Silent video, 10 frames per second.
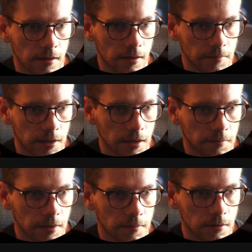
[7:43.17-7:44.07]
And I'm going to
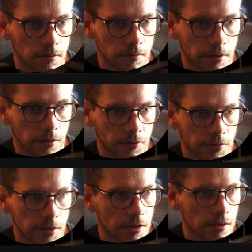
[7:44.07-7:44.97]
get maybe a little bit closer
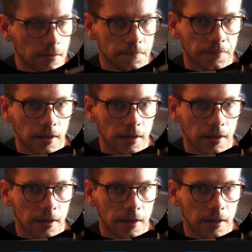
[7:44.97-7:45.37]
here.